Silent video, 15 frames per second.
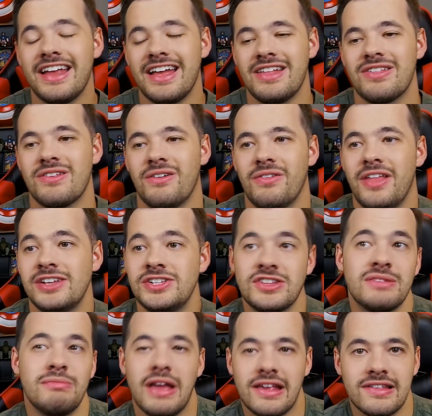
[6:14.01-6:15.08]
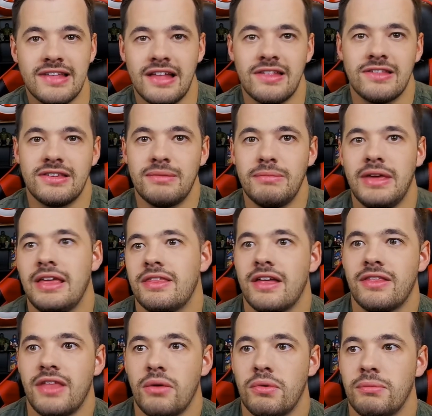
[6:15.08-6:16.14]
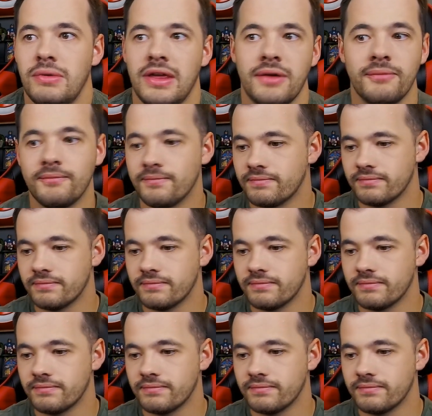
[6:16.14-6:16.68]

And so that just makes sense to me that they would be,